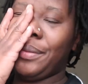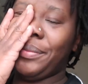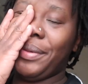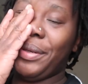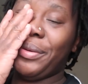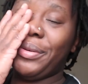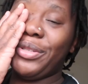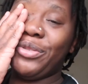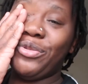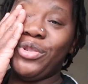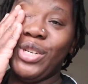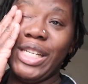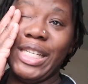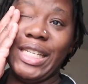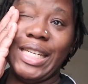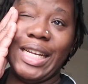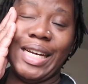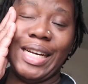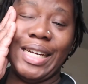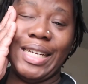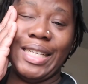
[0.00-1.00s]
It was really
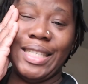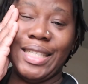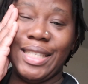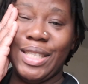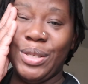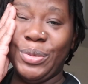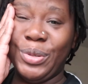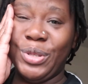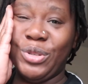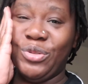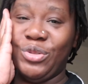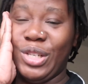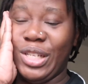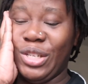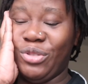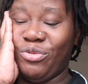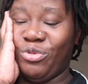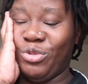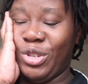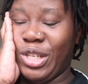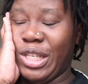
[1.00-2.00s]
nice. It was
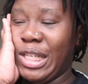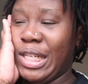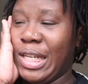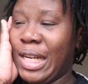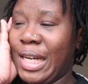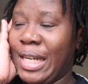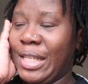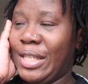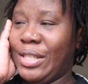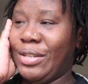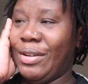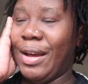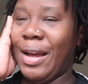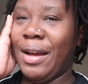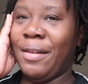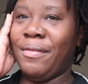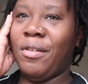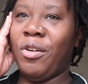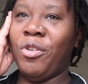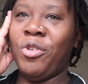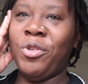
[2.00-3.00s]
really, really nice to
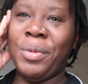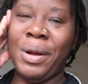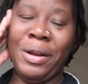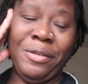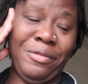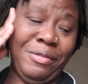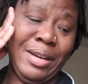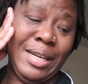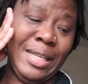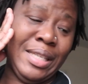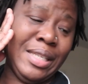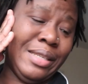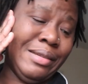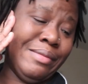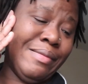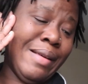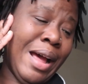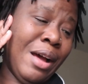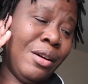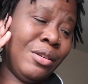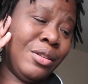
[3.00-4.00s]
have all my friends
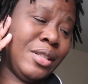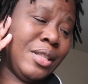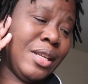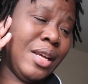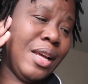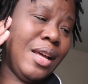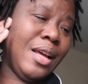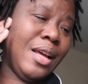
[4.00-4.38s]
around.